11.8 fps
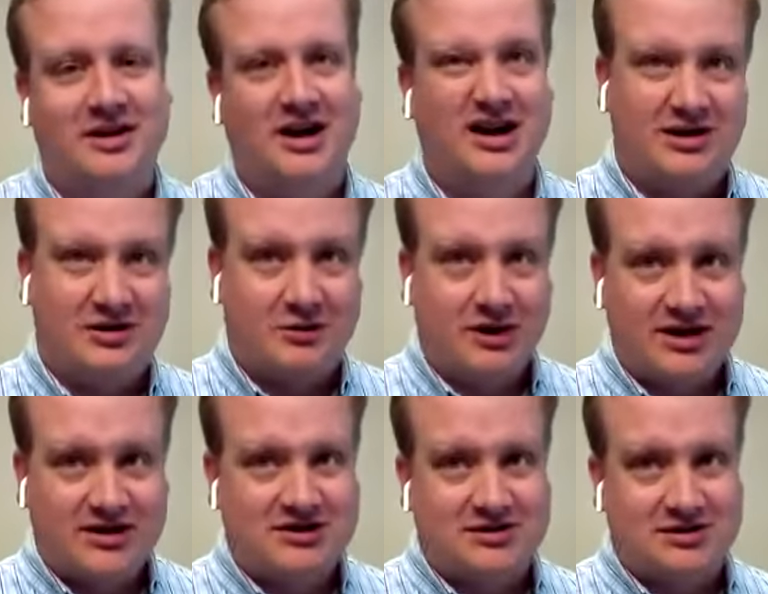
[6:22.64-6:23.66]
I need to
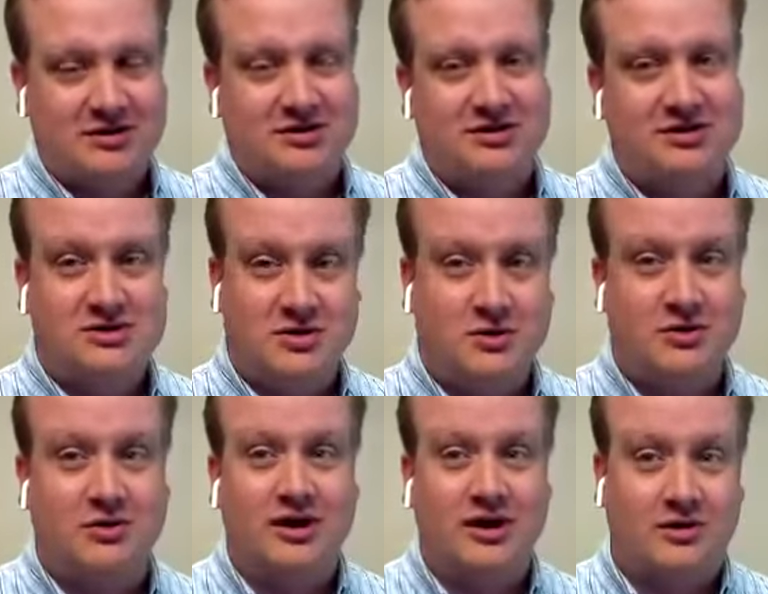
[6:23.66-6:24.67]
register, and
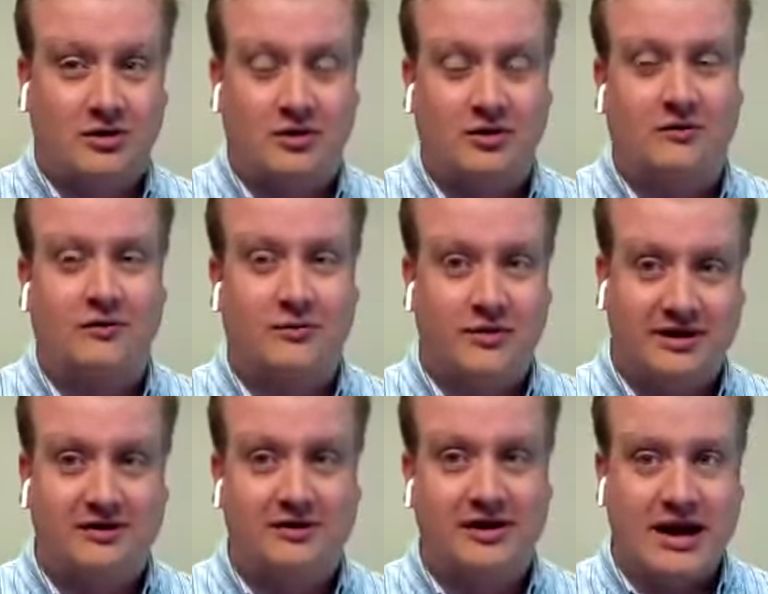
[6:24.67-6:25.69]
so in order for me
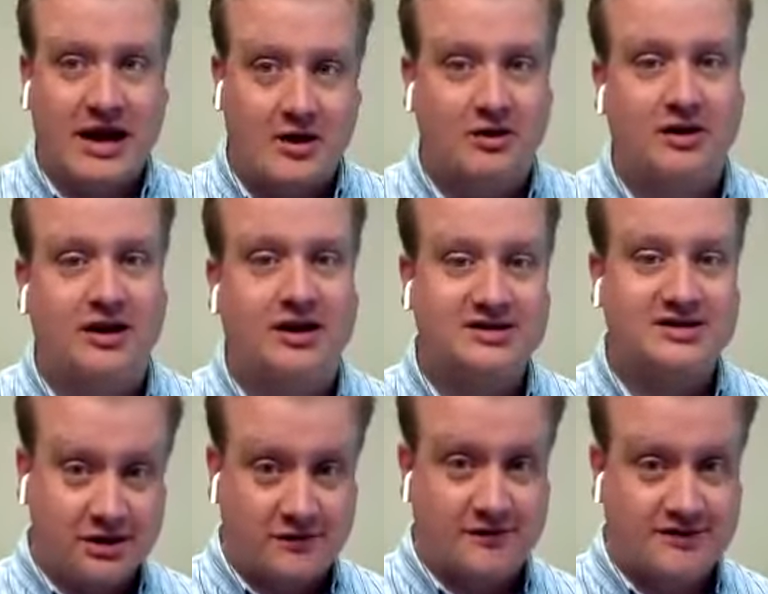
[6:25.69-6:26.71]
to calculate,
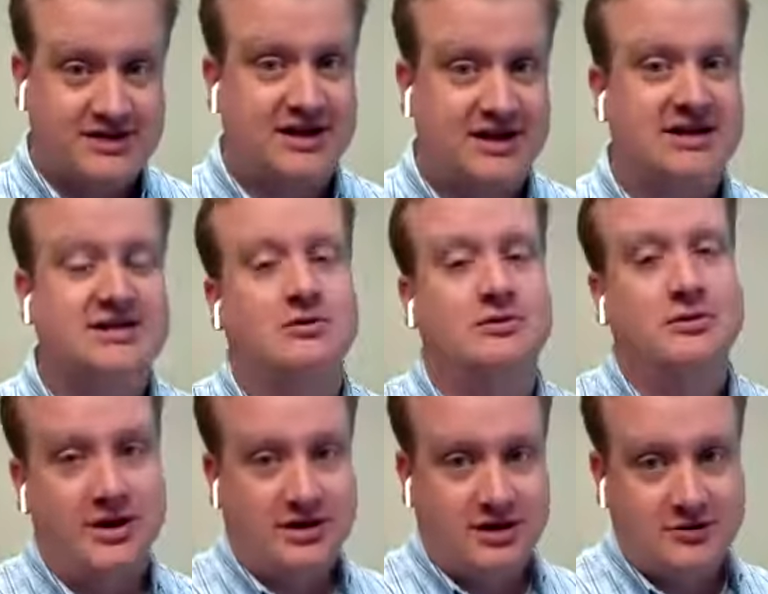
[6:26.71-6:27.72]
self-assess, or
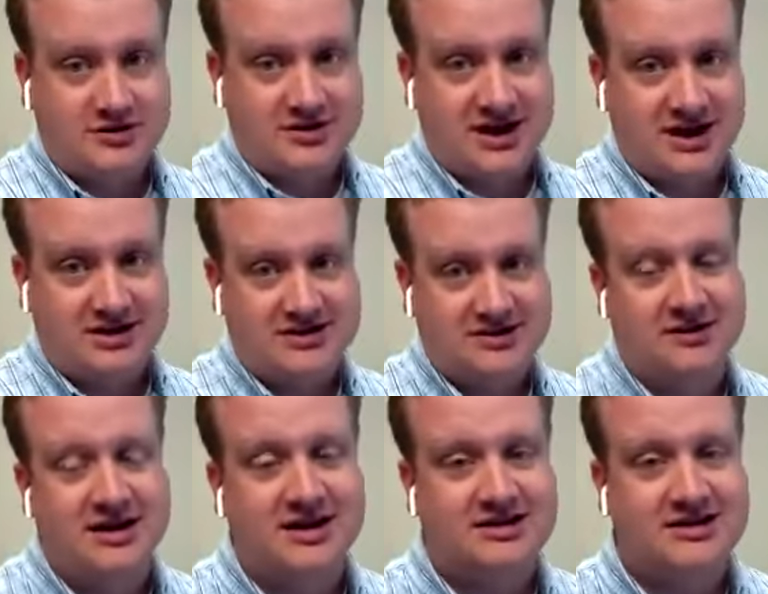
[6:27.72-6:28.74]
emit use tax to
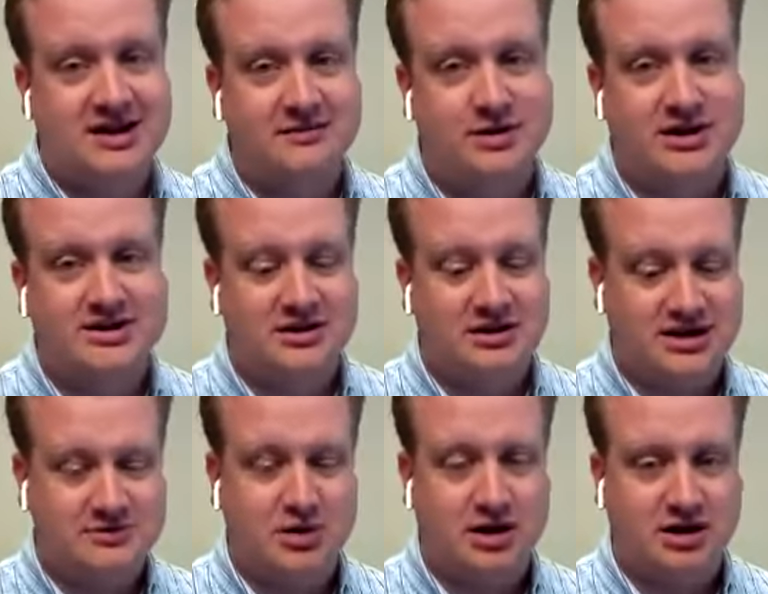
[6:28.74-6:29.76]
that state based on
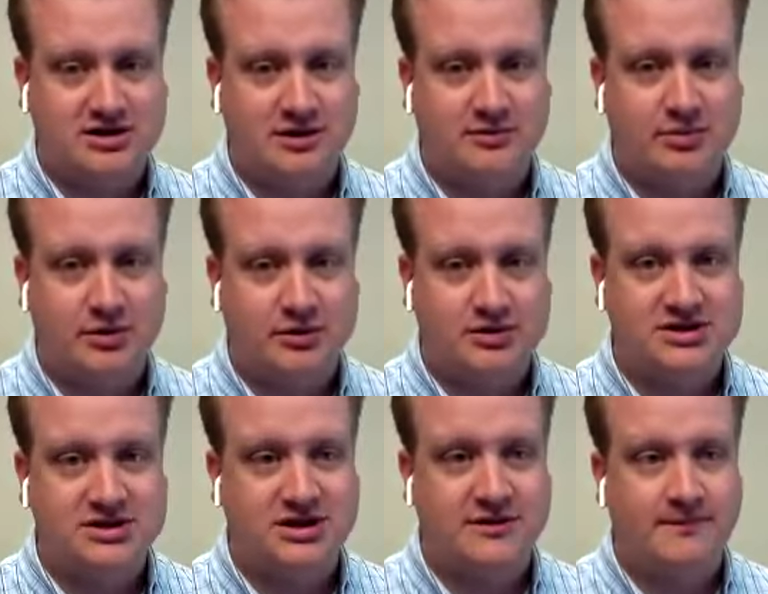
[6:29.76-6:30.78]
these products I'm
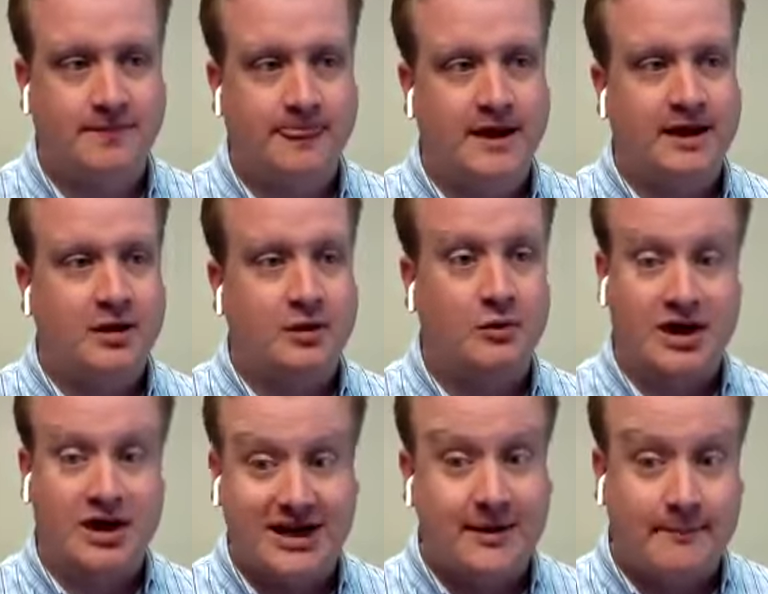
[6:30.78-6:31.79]
purchasing, where I
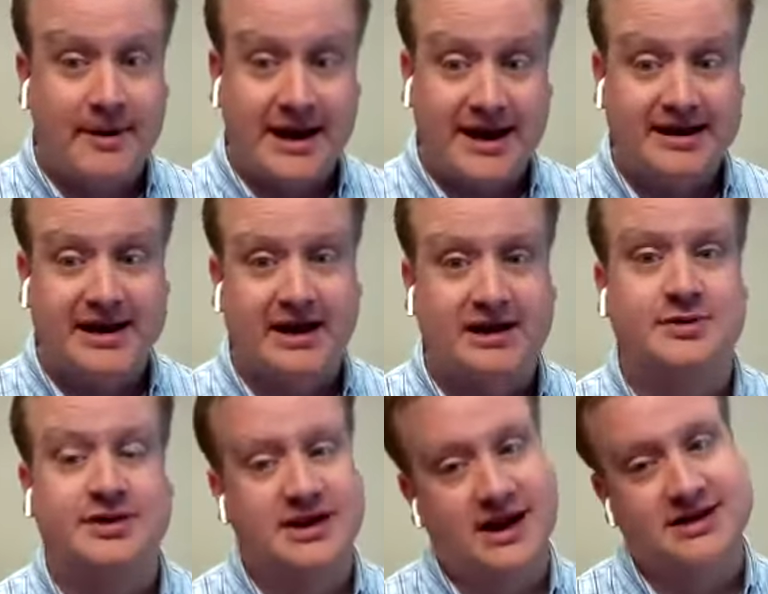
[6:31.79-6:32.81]
didn't pay tax,
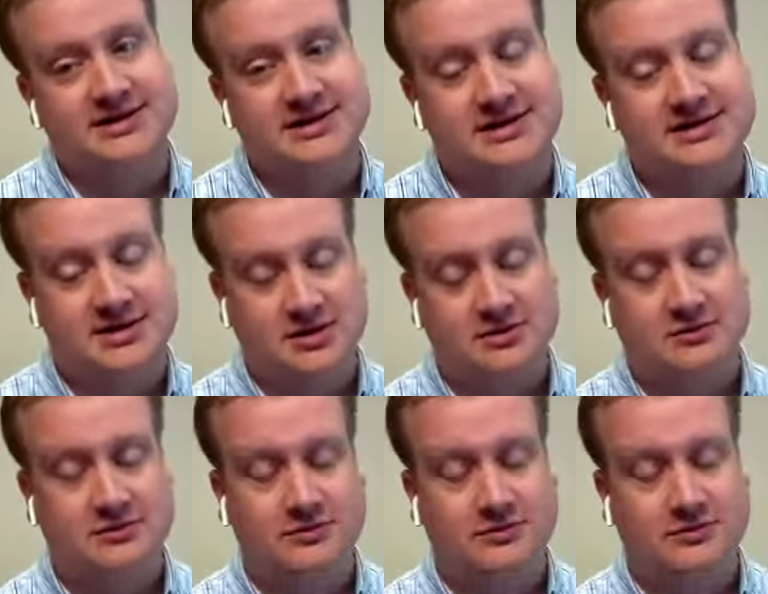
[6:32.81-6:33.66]
but taxes due.